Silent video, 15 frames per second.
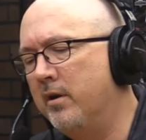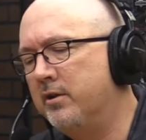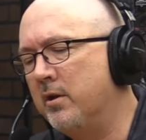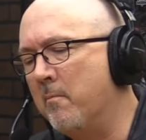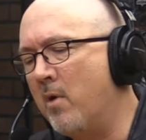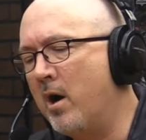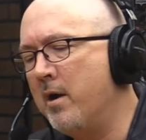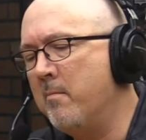to
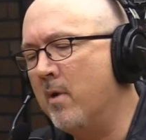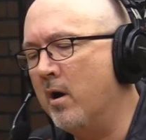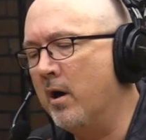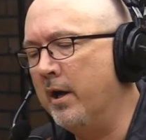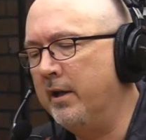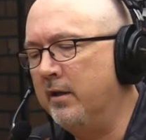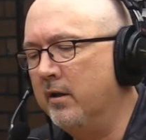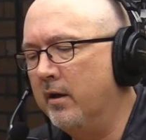my
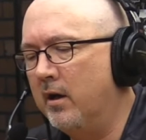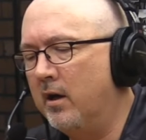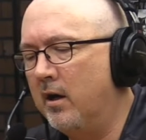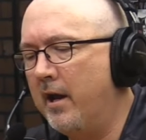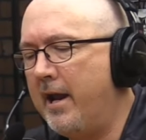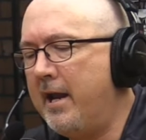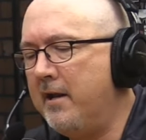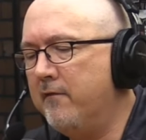mind
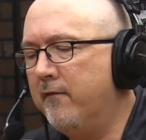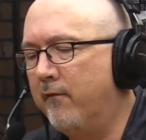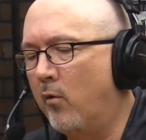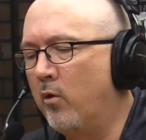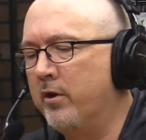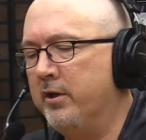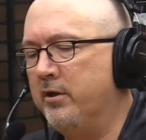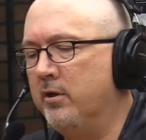uh,
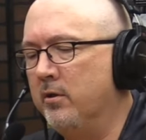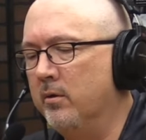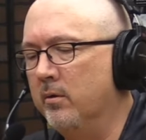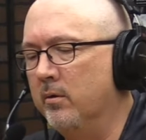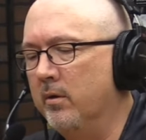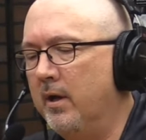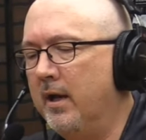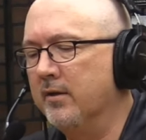
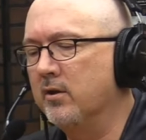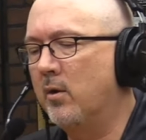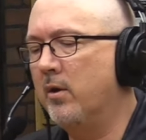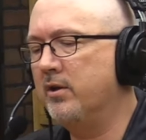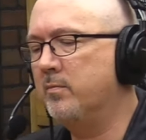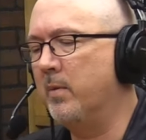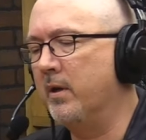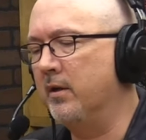842 has
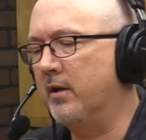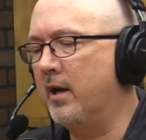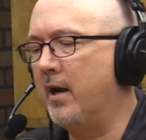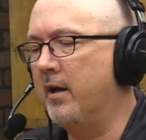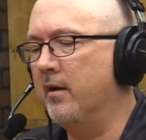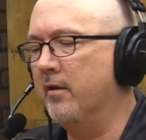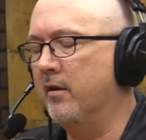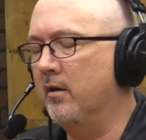always been
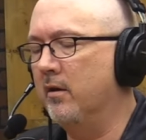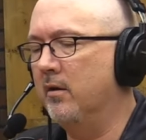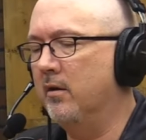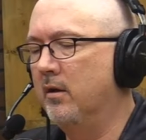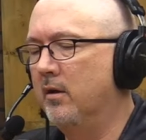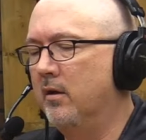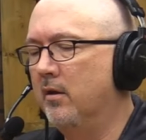kind of the